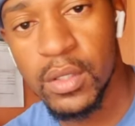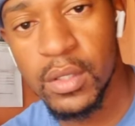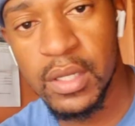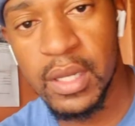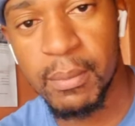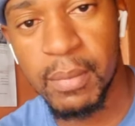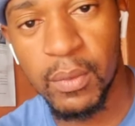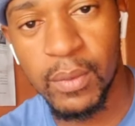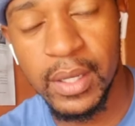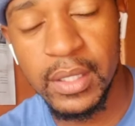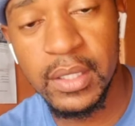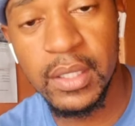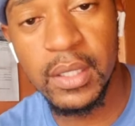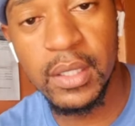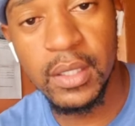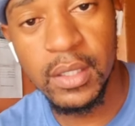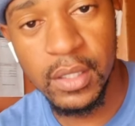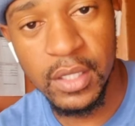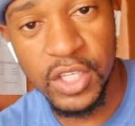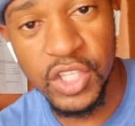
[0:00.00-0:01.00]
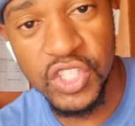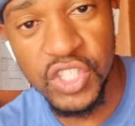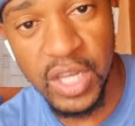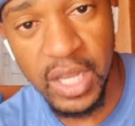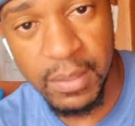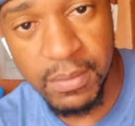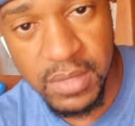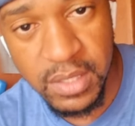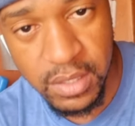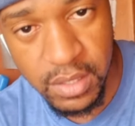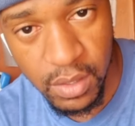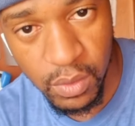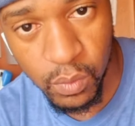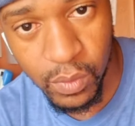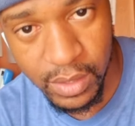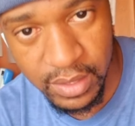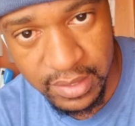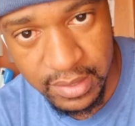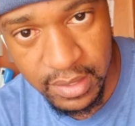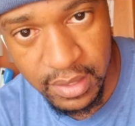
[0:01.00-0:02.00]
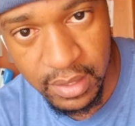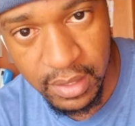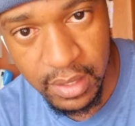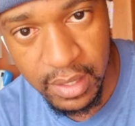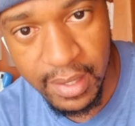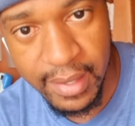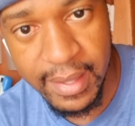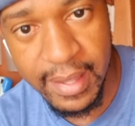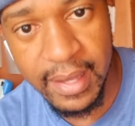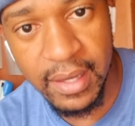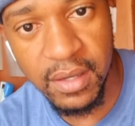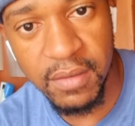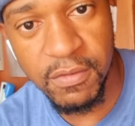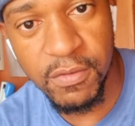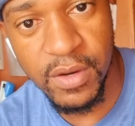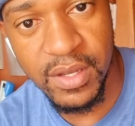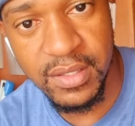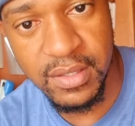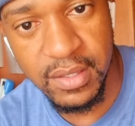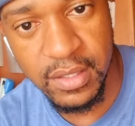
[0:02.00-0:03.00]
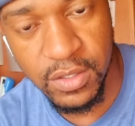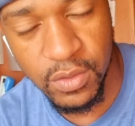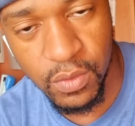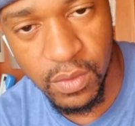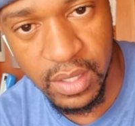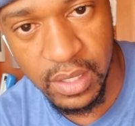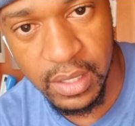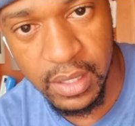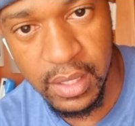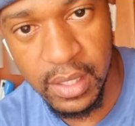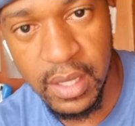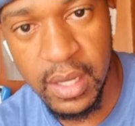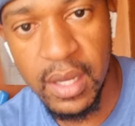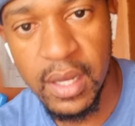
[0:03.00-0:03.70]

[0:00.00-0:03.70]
Number one, James Watson and Francis Crick.